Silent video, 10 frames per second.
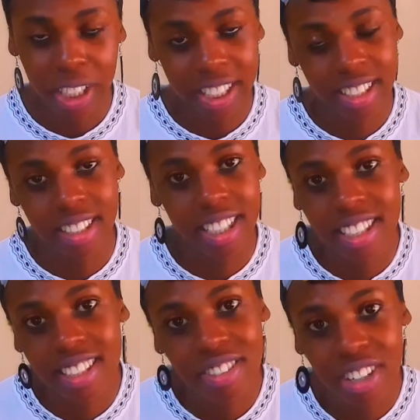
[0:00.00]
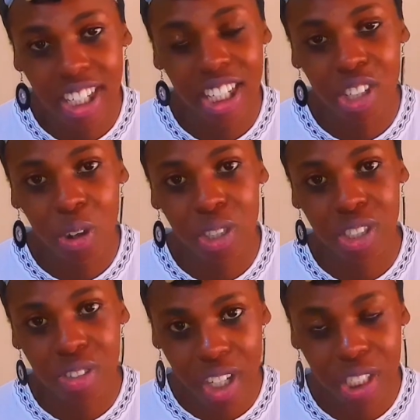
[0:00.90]
it's really
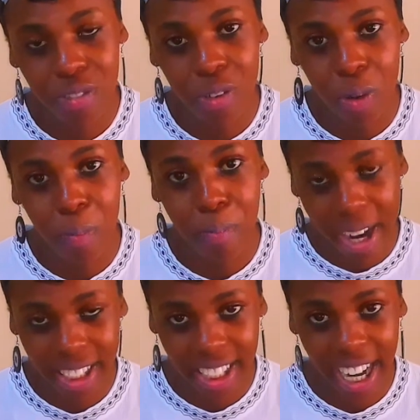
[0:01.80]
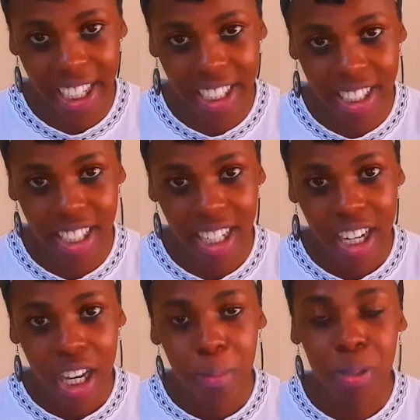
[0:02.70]
not great for mankind,
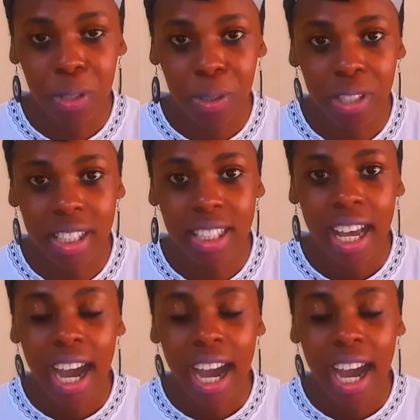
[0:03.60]
because